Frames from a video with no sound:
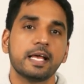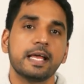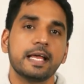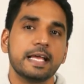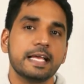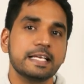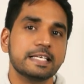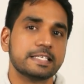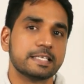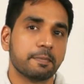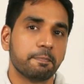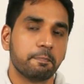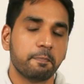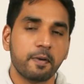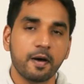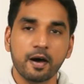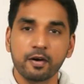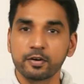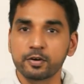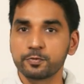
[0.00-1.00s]
is a
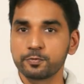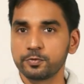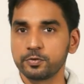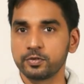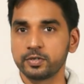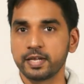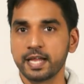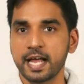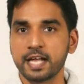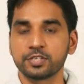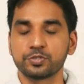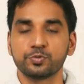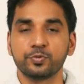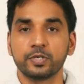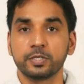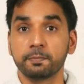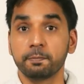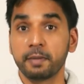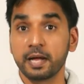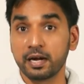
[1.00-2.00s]
powerful N A S
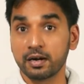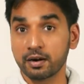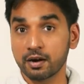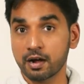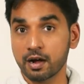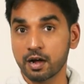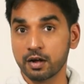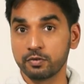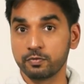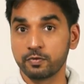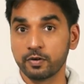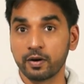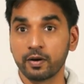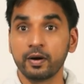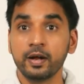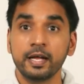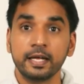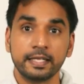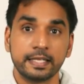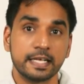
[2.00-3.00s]
with better hardware
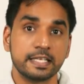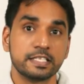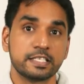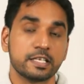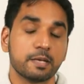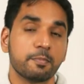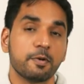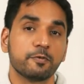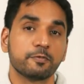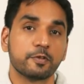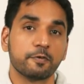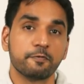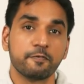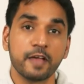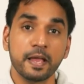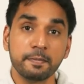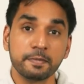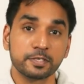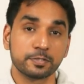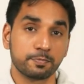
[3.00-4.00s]
than some of the
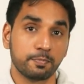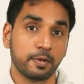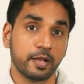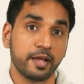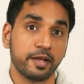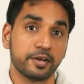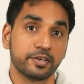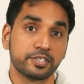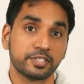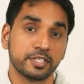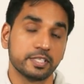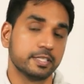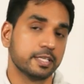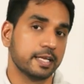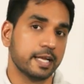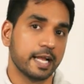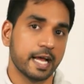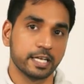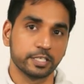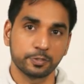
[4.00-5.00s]
famous players in the
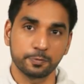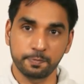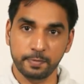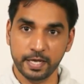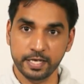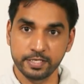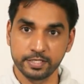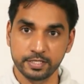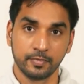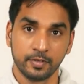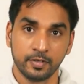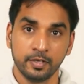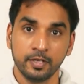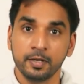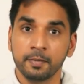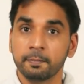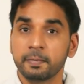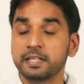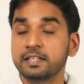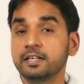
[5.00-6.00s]
N A S space.
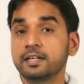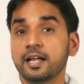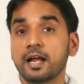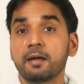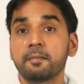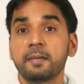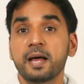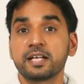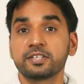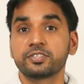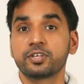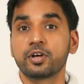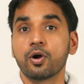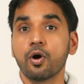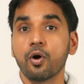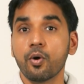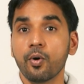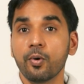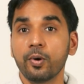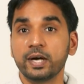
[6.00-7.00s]
But the TerraMaster
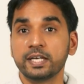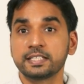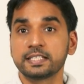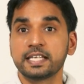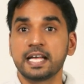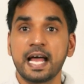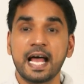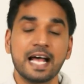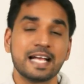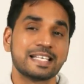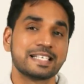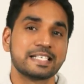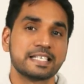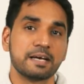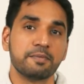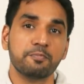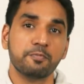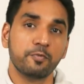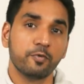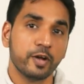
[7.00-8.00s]
O S has
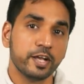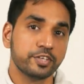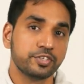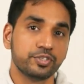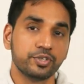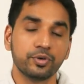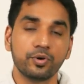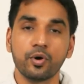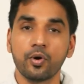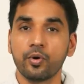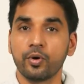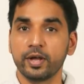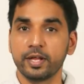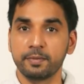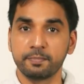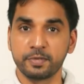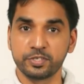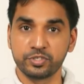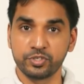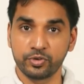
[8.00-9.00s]
some ways to go in
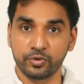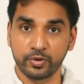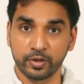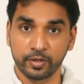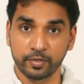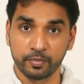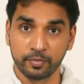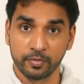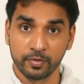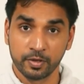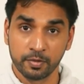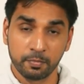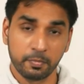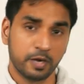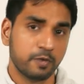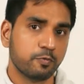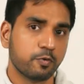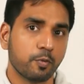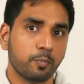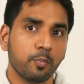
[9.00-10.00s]
maturing.
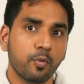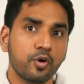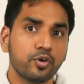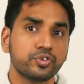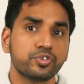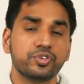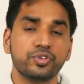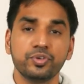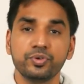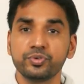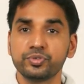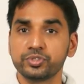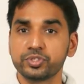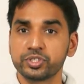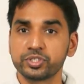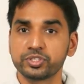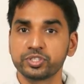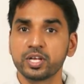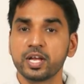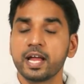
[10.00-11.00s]
But for most
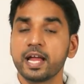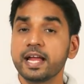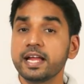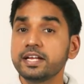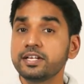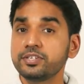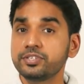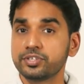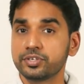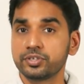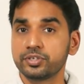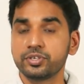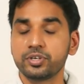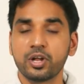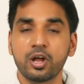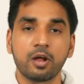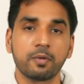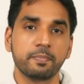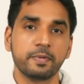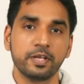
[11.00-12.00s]
users, it should
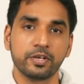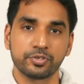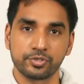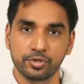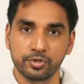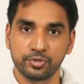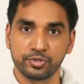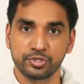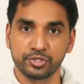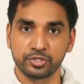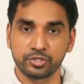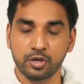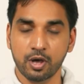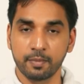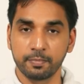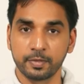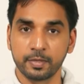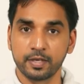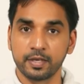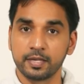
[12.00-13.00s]
not be a
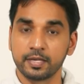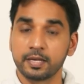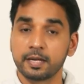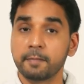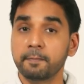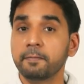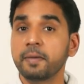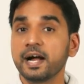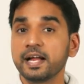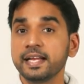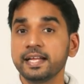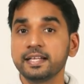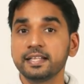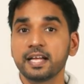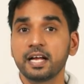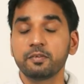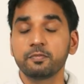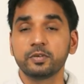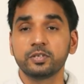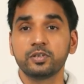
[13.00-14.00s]
showstopper. Combining
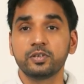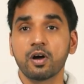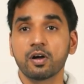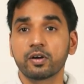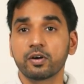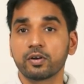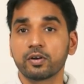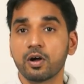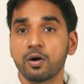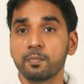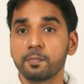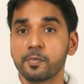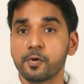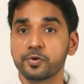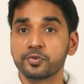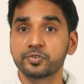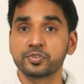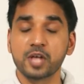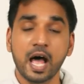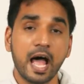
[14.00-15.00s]
that with Docker
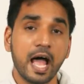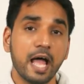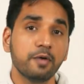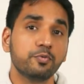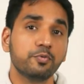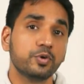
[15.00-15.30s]
Compose, I would